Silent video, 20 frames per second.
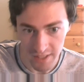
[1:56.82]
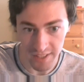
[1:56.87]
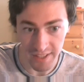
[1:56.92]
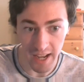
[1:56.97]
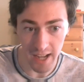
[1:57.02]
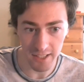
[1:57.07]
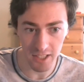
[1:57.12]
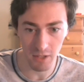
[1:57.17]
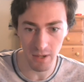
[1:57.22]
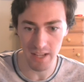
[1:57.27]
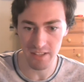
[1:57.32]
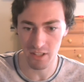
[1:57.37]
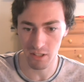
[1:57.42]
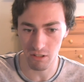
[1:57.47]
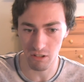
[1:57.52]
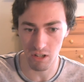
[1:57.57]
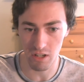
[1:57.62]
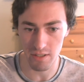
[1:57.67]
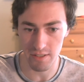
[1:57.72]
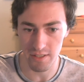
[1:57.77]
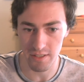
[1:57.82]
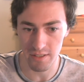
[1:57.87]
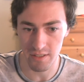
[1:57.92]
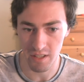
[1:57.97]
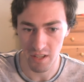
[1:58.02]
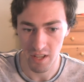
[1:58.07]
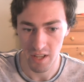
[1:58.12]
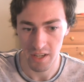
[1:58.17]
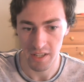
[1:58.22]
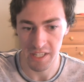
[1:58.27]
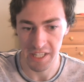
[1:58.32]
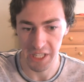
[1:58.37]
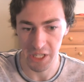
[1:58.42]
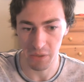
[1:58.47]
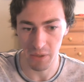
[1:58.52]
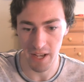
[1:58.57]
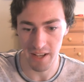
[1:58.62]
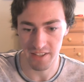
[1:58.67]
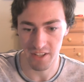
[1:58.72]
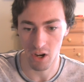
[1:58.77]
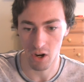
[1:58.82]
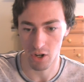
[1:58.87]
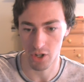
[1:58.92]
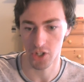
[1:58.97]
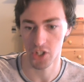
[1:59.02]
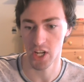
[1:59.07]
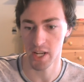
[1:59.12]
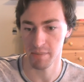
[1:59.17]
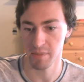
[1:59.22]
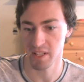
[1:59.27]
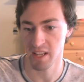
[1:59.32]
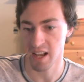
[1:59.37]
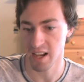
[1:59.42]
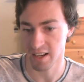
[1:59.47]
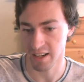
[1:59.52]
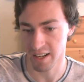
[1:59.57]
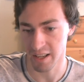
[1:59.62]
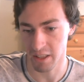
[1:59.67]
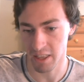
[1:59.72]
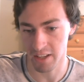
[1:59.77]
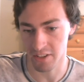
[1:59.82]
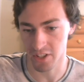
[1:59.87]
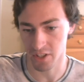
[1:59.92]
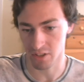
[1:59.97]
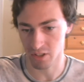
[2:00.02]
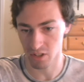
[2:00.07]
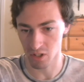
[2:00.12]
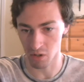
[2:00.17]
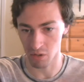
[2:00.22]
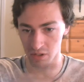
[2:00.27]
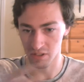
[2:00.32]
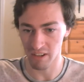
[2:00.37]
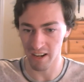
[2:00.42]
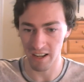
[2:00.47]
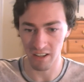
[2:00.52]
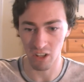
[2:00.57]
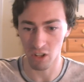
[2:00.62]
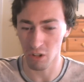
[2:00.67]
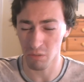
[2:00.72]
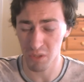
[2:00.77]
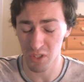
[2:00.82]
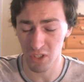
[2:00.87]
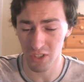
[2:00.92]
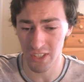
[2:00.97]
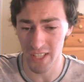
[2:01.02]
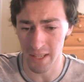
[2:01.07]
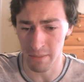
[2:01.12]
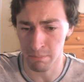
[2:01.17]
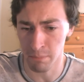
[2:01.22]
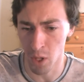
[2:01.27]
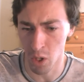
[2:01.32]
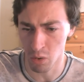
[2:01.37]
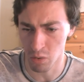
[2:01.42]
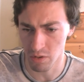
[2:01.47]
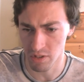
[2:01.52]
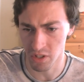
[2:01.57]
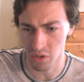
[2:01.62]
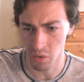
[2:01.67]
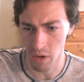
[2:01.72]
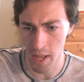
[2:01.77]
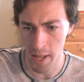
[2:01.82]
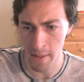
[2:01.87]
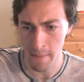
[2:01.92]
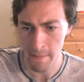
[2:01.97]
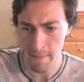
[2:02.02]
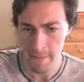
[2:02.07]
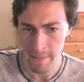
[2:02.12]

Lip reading: Donato has the crosses. Nico has heart-shaped Kagane that just goes around. It almost looks like bones in a way.